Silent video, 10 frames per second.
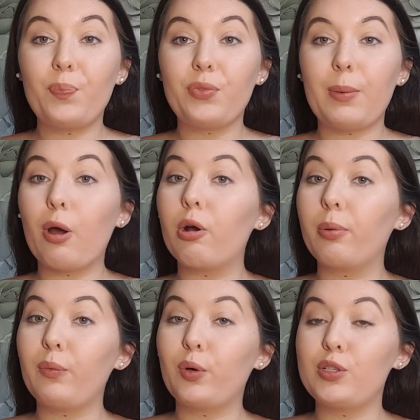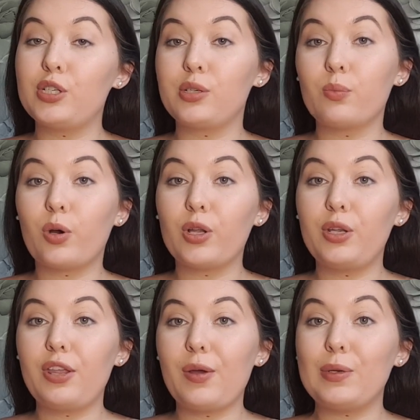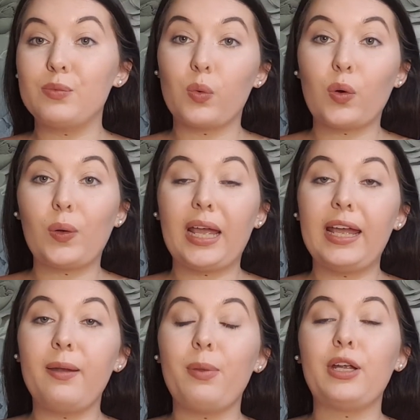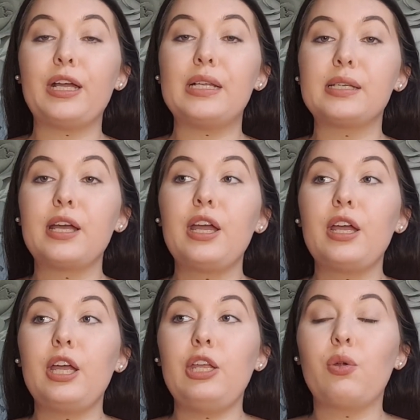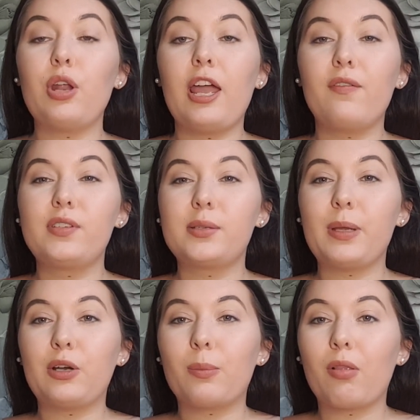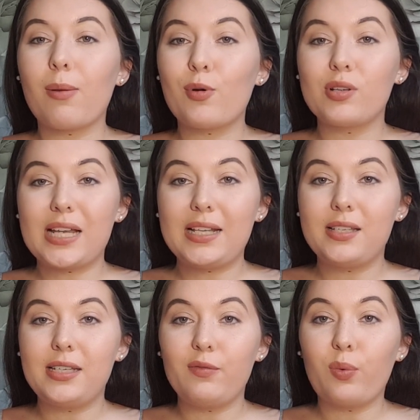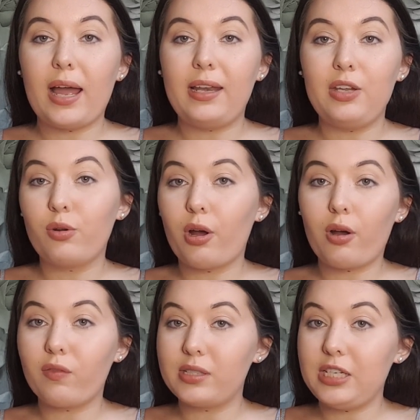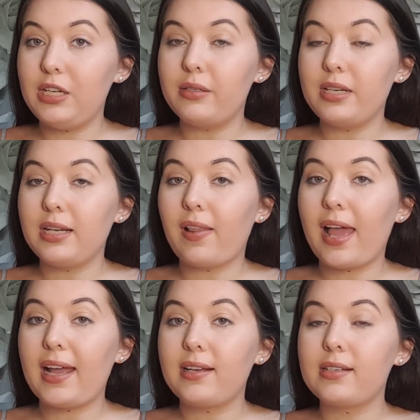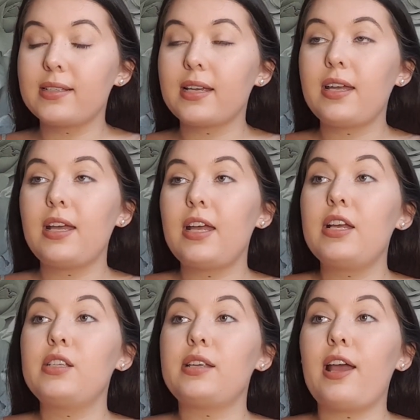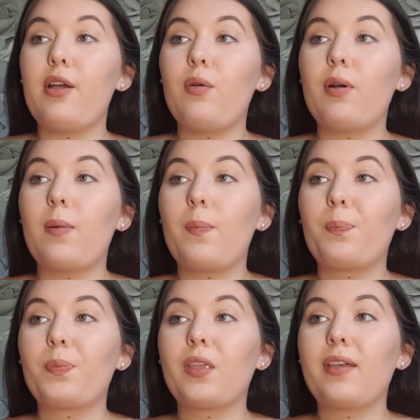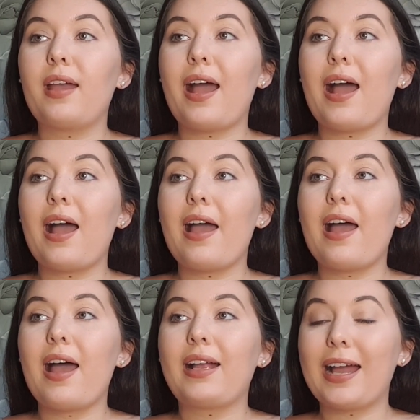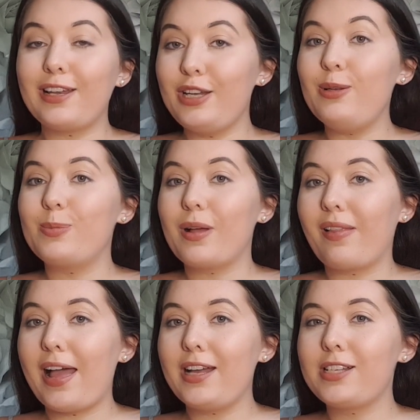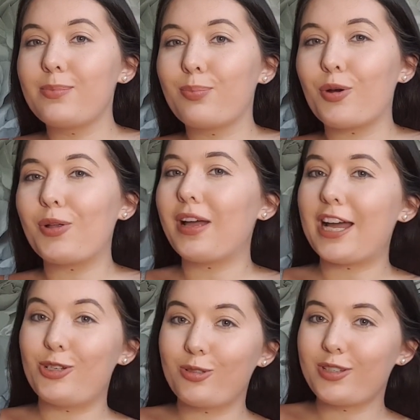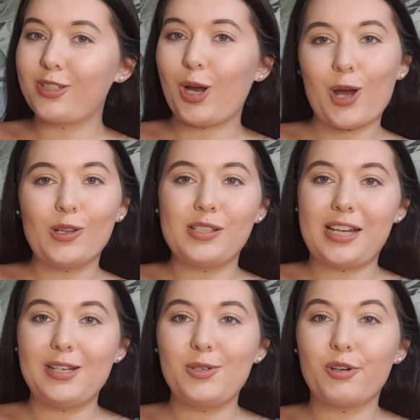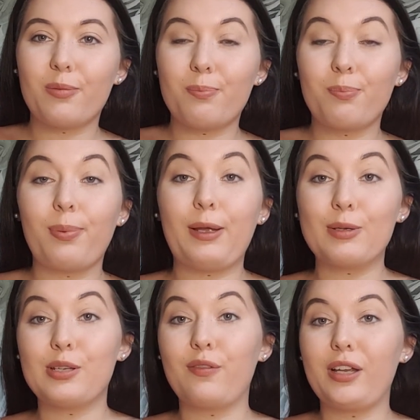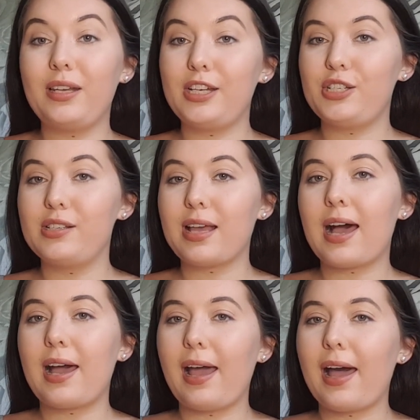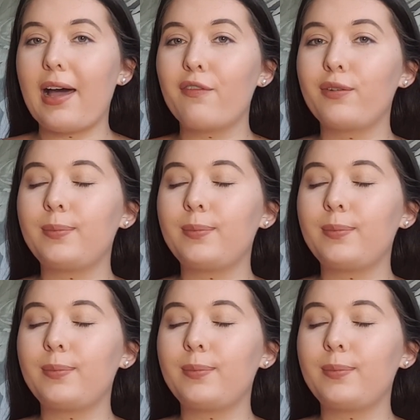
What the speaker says: they probably would to someone that was walking, because your nerves become a lot more sensitive when you're not obviously using your legs. So I can use my legs, but I just can't stand up because of conditions that I have.